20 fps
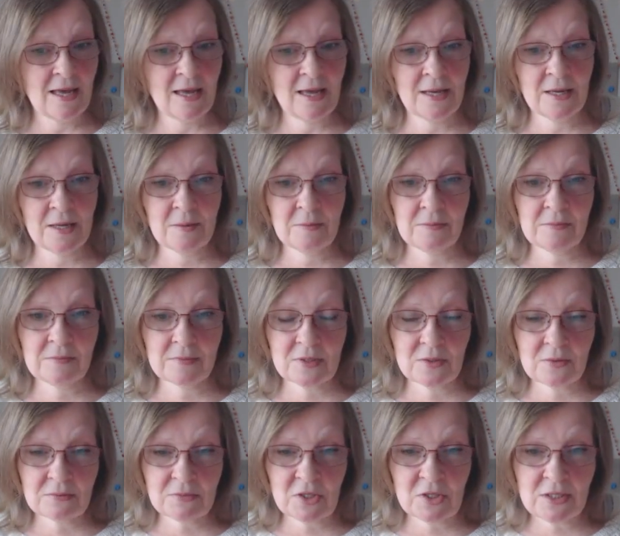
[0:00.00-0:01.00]
So
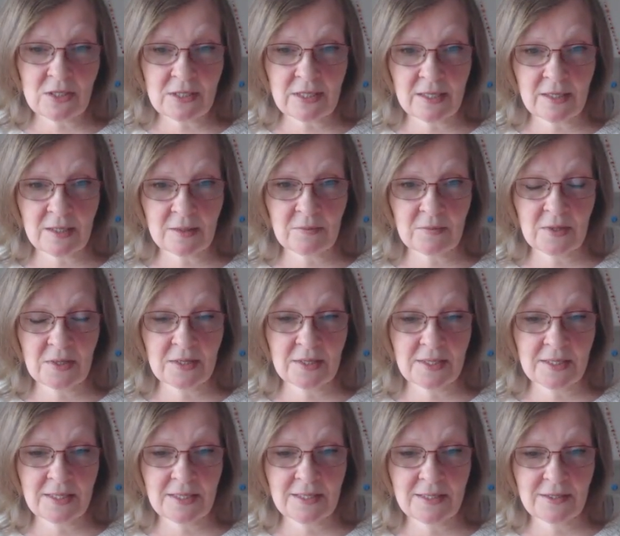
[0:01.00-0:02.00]
I'm just looking at
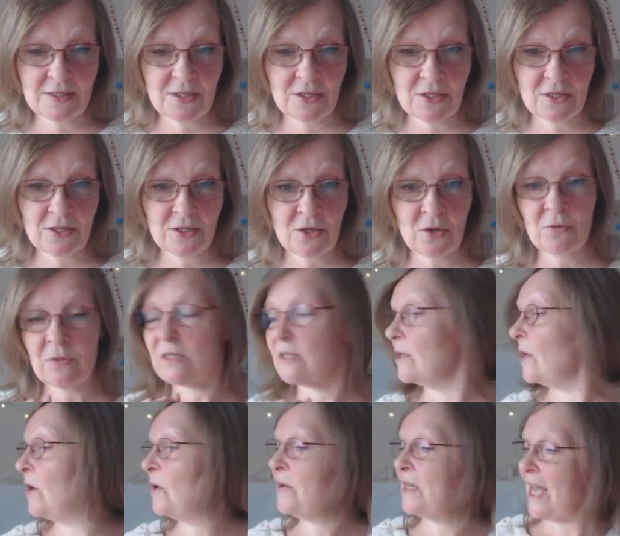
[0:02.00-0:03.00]
my
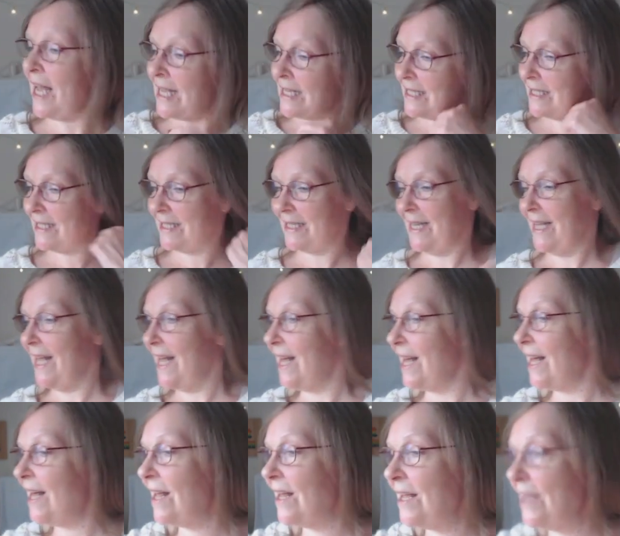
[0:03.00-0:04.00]
notes. Oh yes,
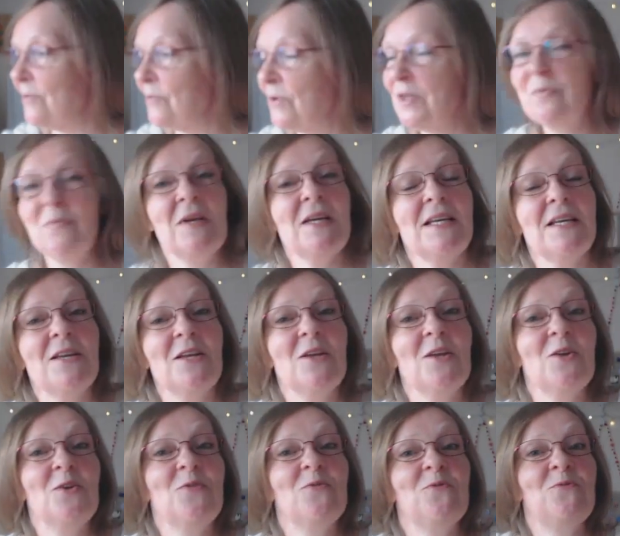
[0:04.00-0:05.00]
one of my
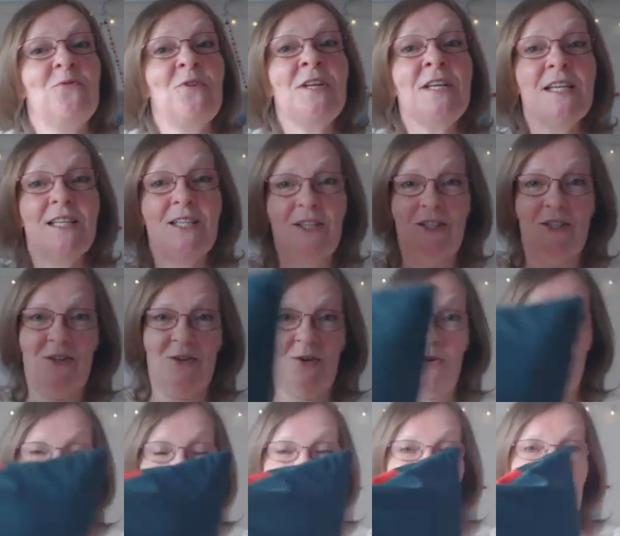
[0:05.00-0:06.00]
finished
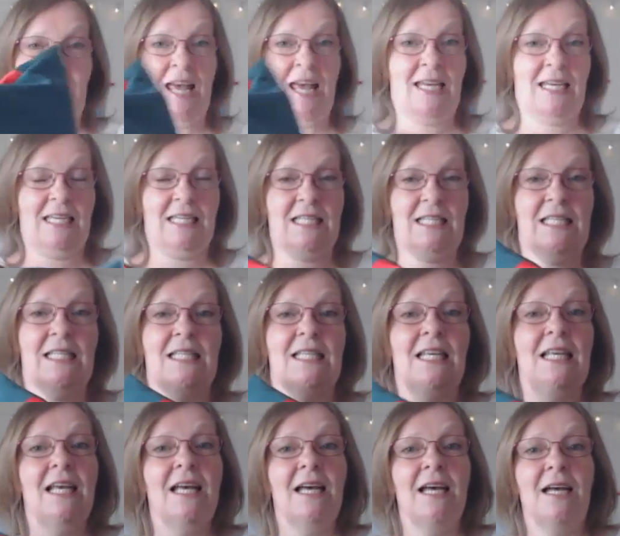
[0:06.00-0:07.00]

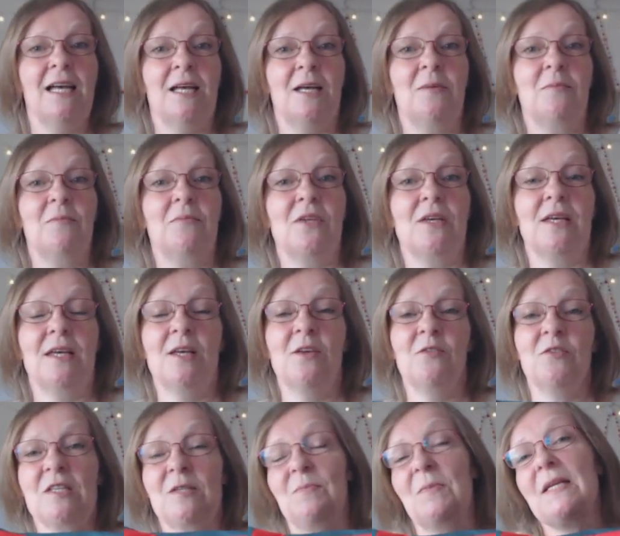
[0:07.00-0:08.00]
objects that
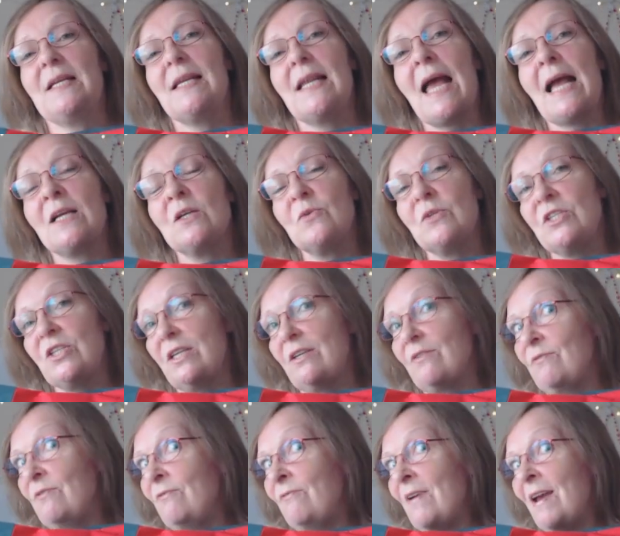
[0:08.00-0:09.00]
has been
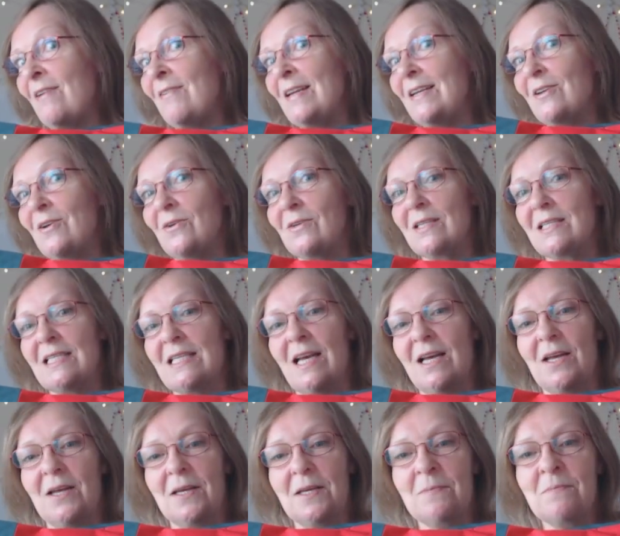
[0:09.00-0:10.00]
languishing for a very long
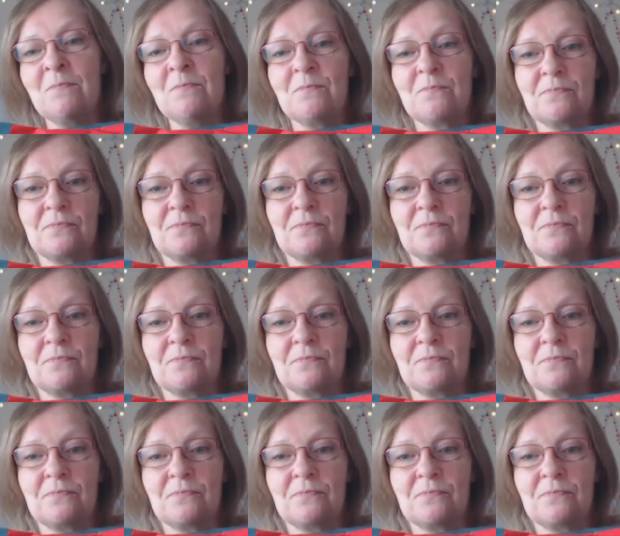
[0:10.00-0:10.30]
time